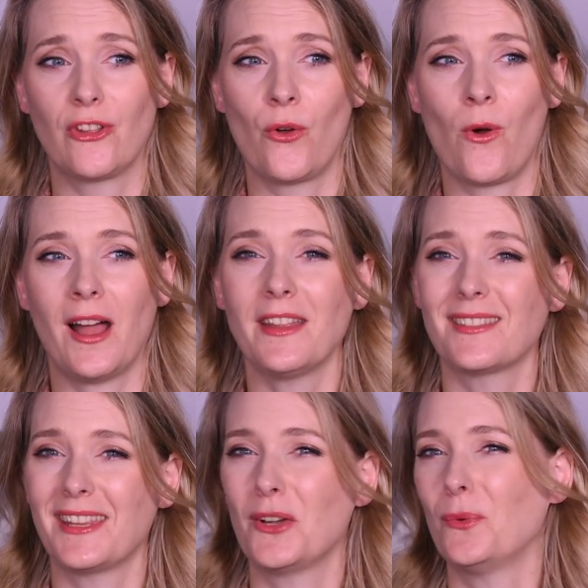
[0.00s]
so I
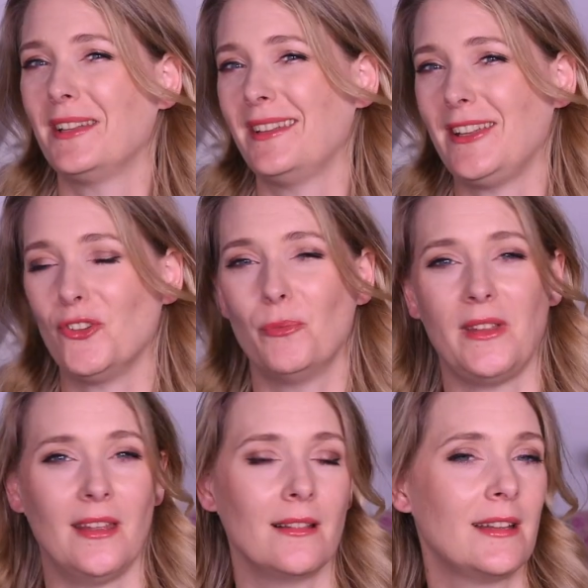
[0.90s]
think we need to
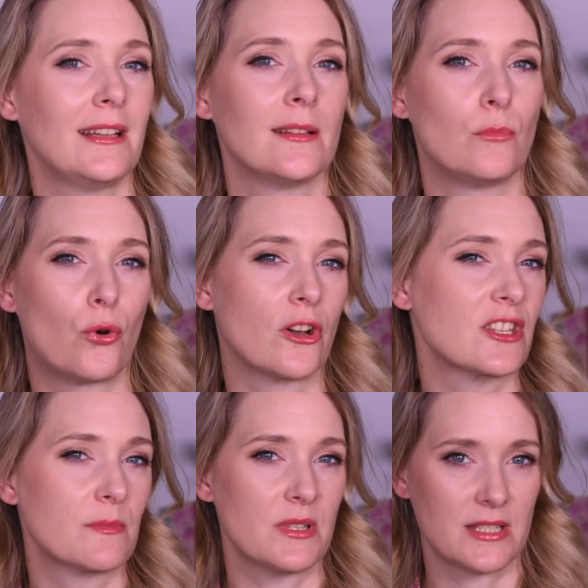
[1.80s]
be a little more
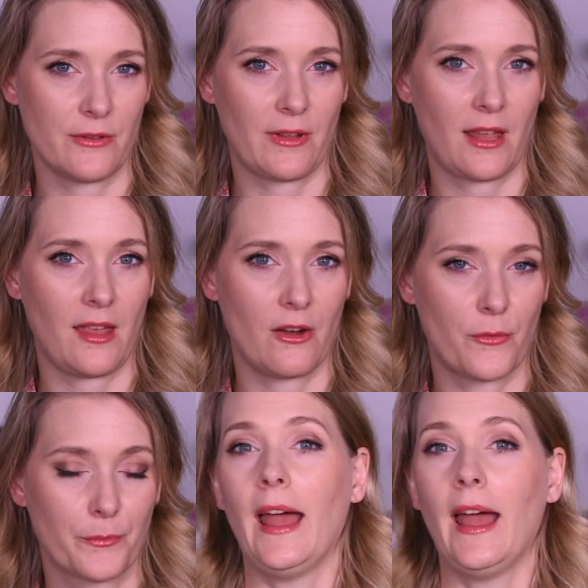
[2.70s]
specific here.